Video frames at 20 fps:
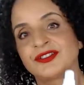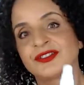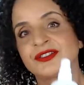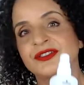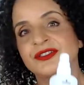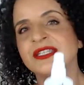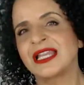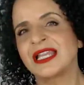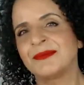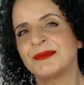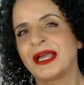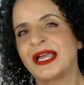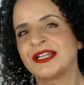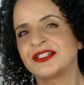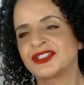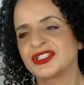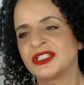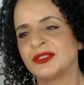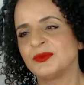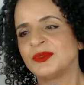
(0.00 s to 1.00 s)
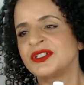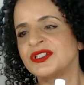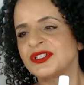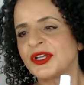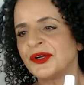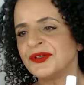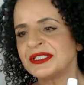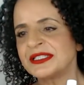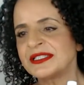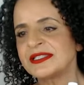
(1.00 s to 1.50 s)
This time actually, we
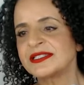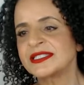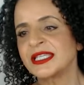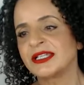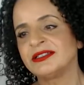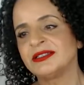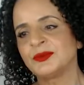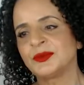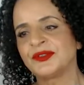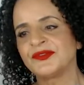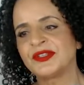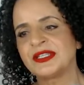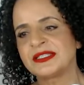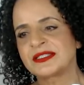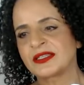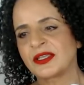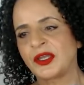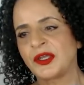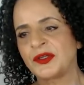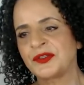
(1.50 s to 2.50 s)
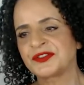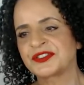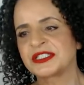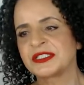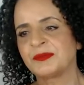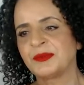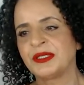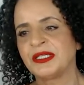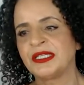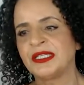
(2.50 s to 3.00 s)
don't necessarily want these curls to
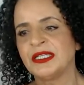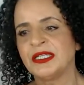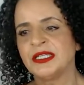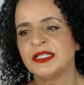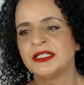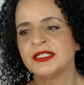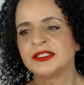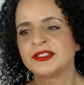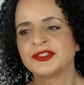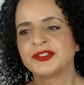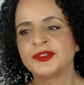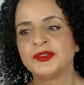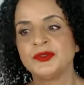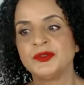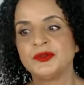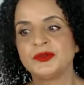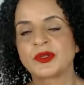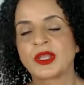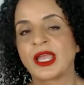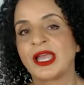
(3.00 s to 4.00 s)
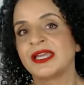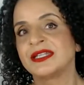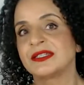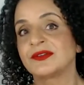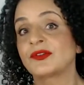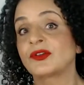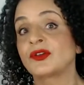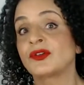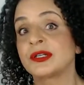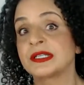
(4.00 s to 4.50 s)
be too kind
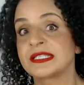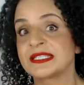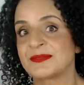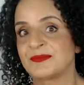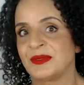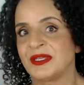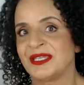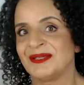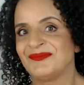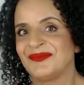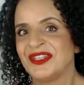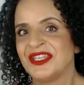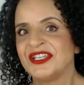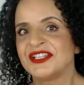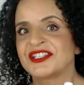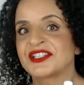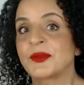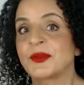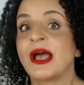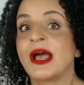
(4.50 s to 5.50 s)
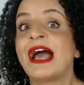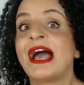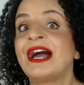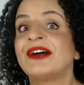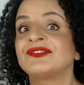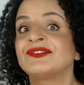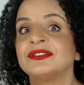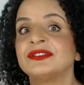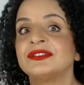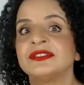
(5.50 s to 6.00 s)
of crispy. So I
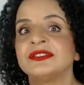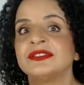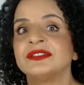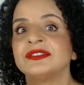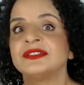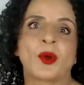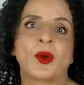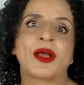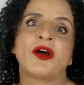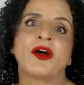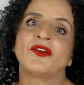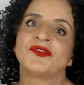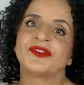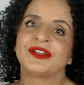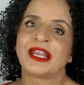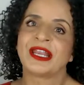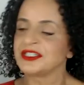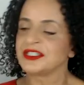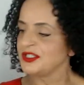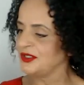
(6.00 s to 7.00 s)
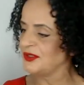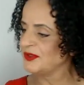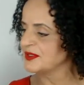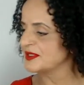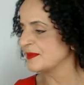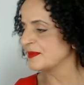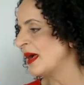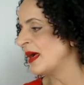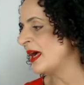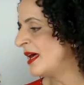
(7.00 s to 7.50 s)
haven't. Quite often I use
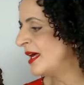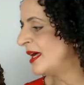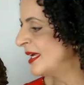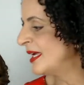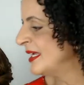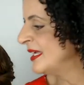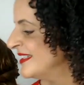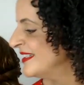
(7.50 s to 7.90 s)
my